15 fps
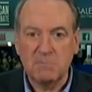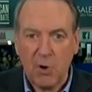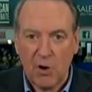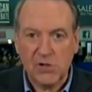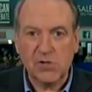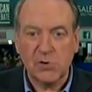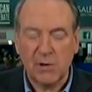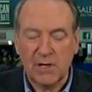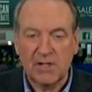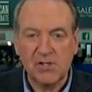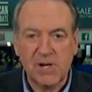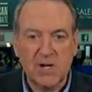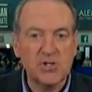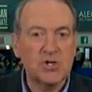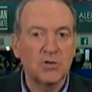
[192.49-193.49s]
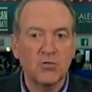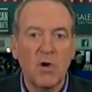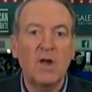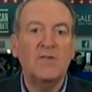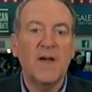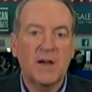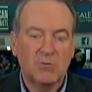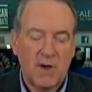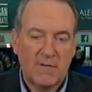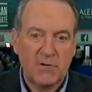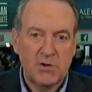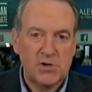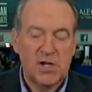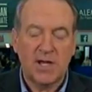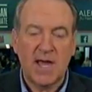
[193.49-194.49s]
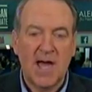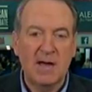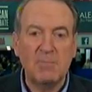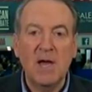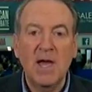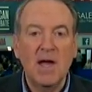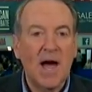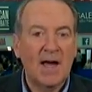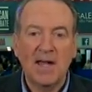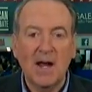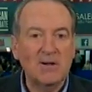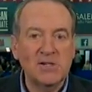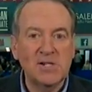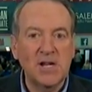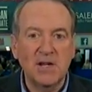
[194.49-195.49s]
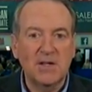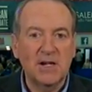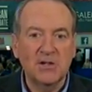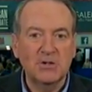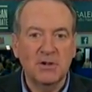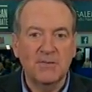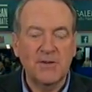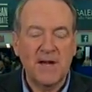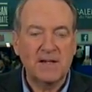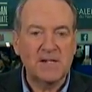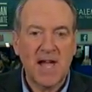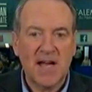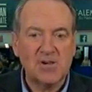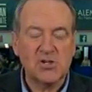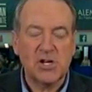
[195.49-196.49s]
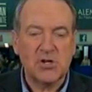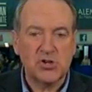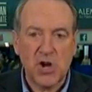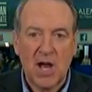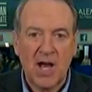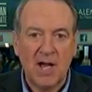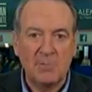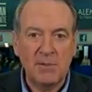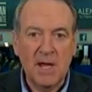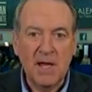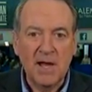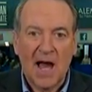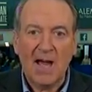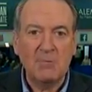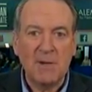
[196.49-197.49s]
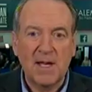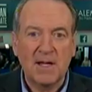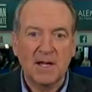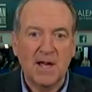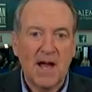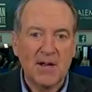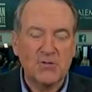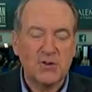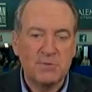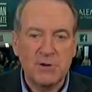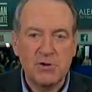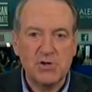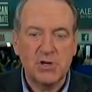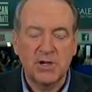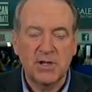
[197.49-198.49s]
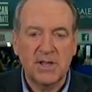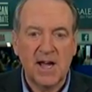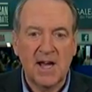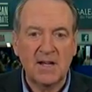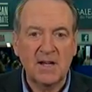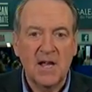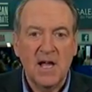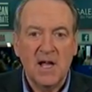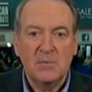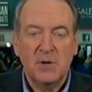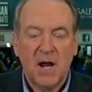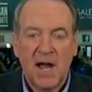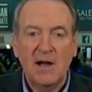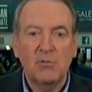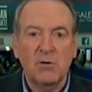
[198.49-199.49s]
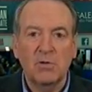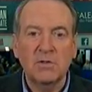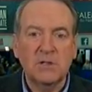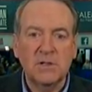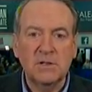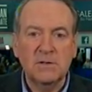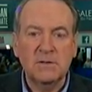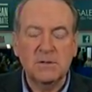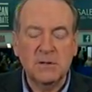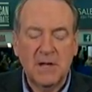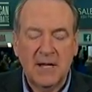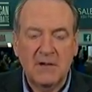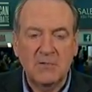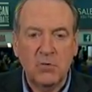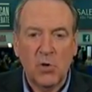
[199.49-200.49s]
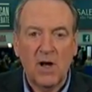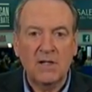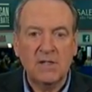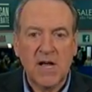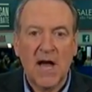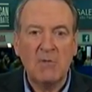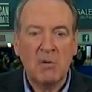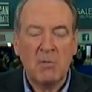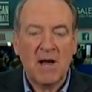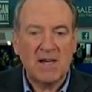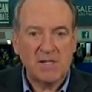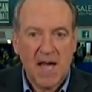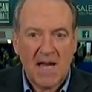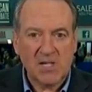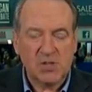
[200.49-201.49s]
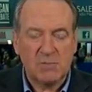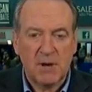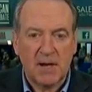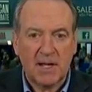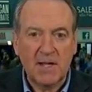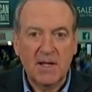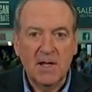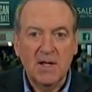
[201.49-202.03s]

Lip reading: Purse organization run that refugee camp. I guarantee you they'll do a fantastic job. I'd make a contribution to that, but I won't give one dime of my tax money